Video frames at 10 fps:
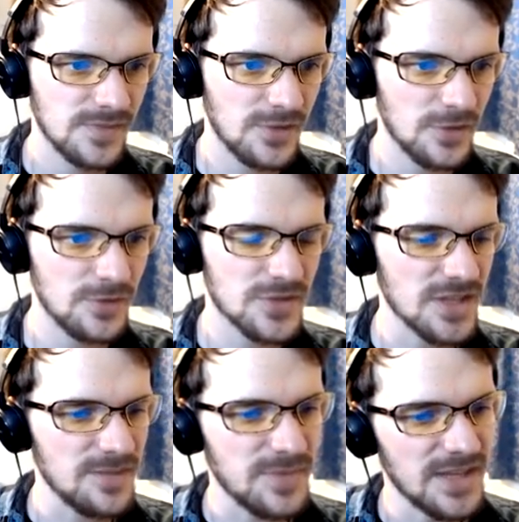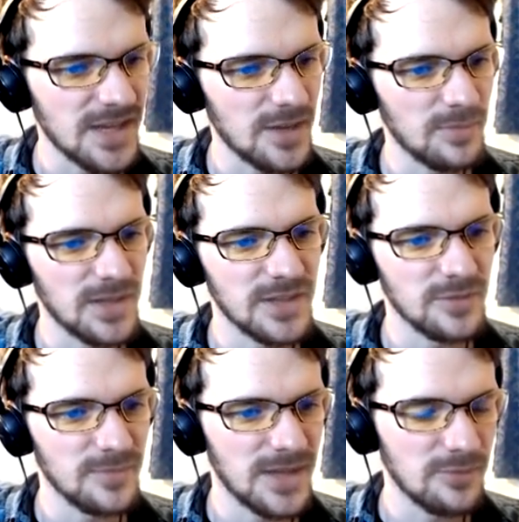Go sleepy now, my little
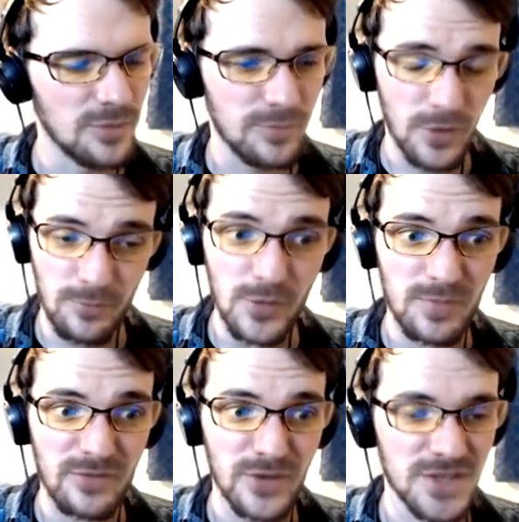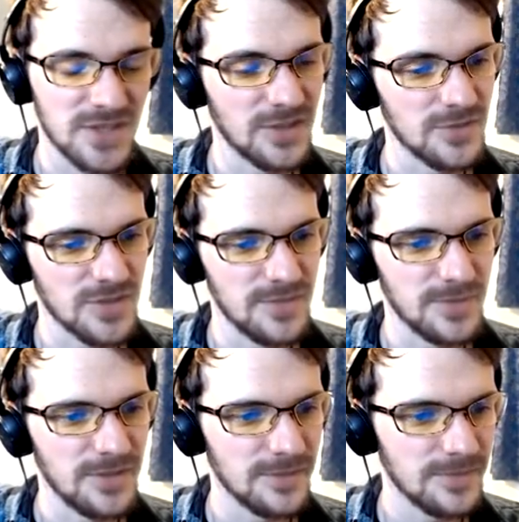man. Well, go poopy first, then go
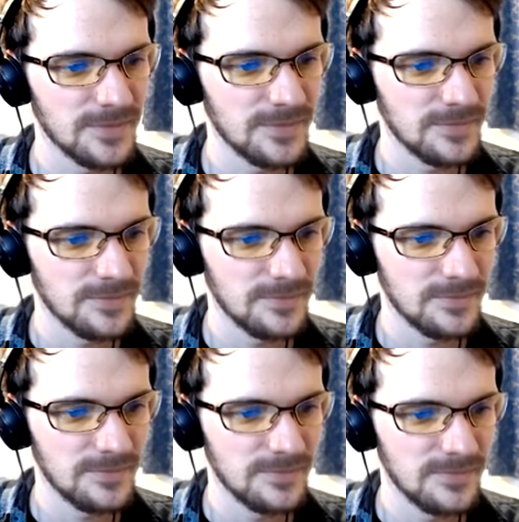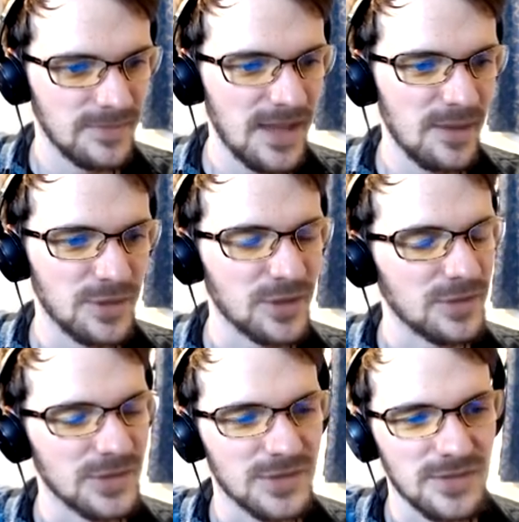sleepy. There we go,
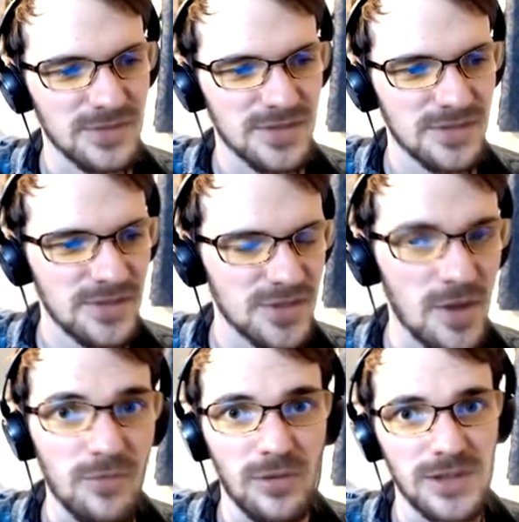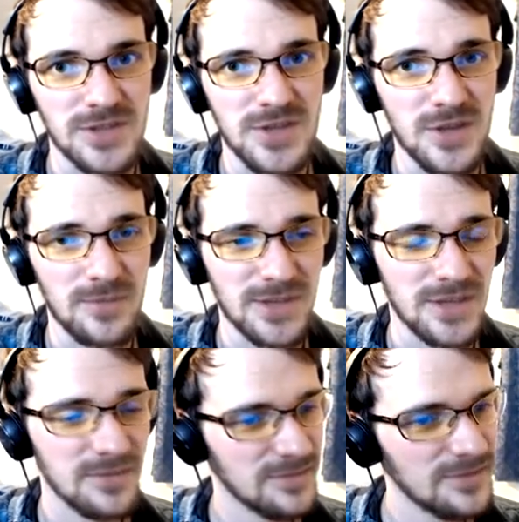good Doots. Top quality comedy.
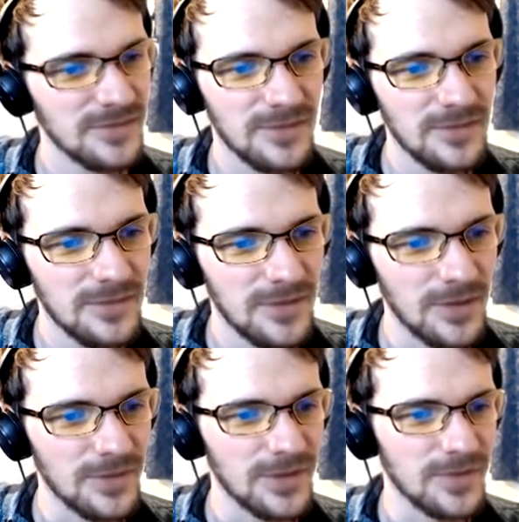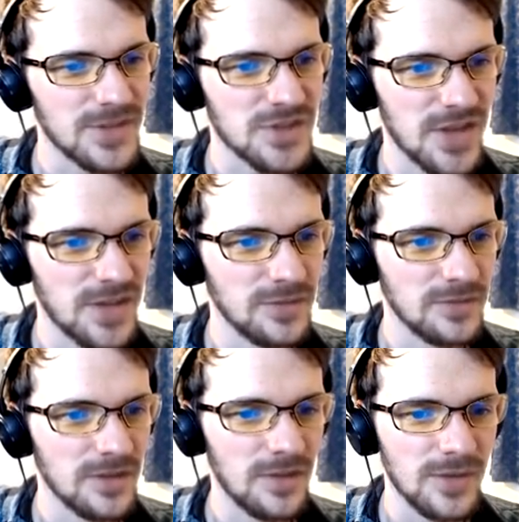Only on this channel.
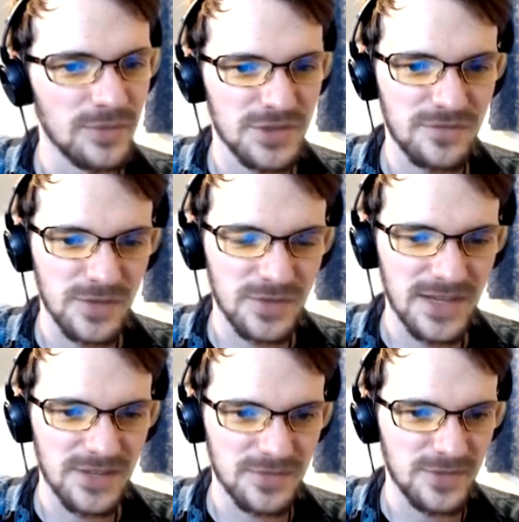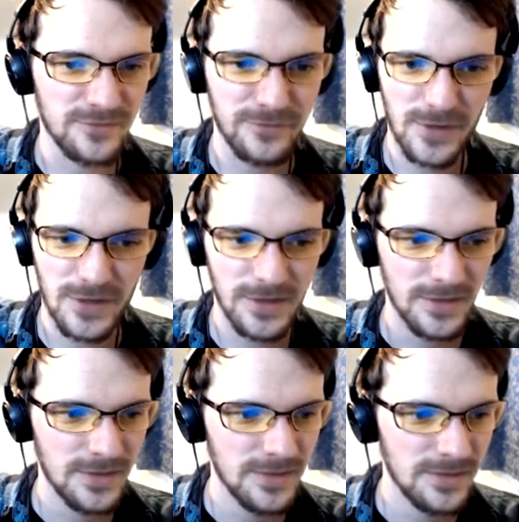Oh, he wants food now as well, fuck.
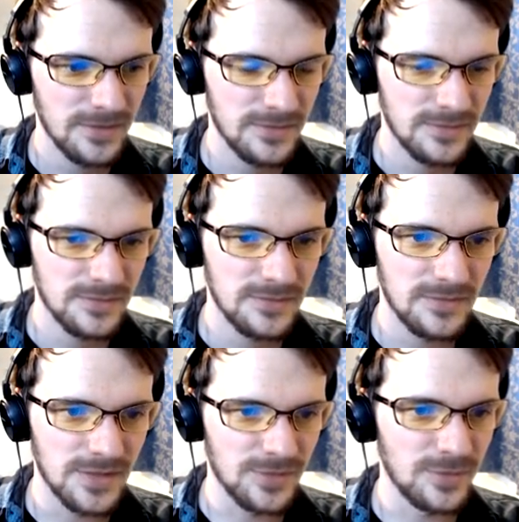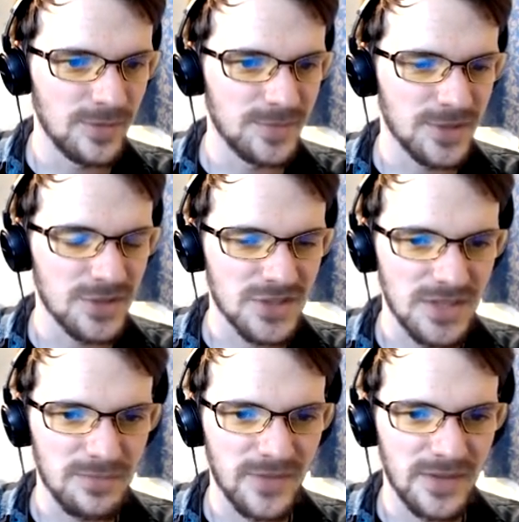I don't want him to go to
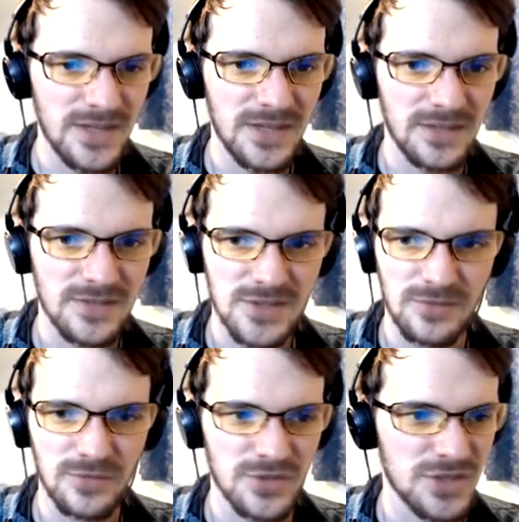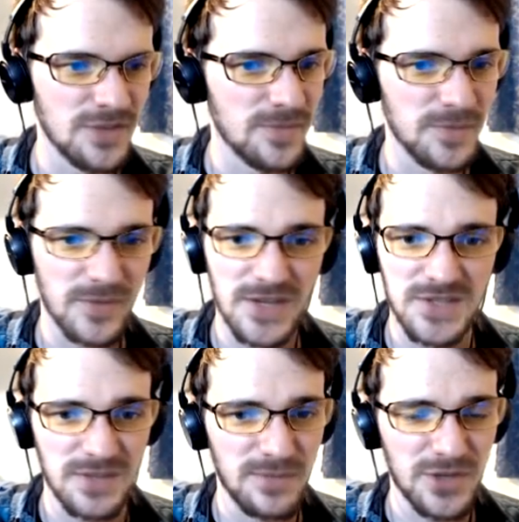sleep without eating, so we'll just give him the rest
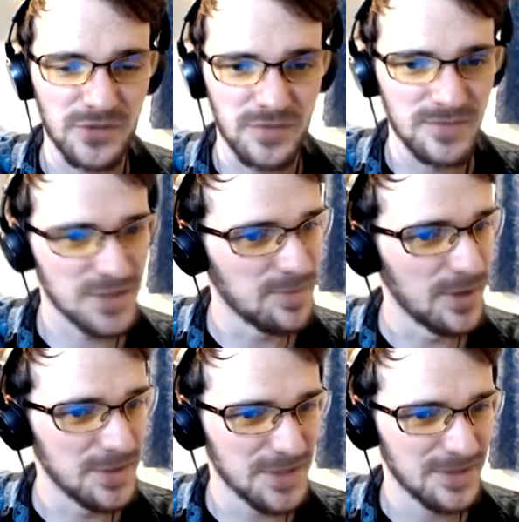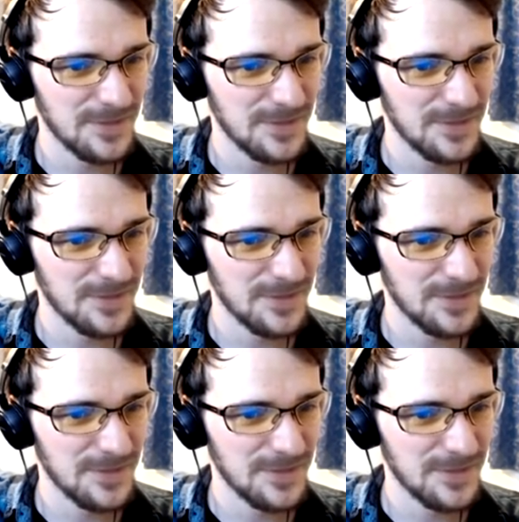of the mushrooms, I suppose.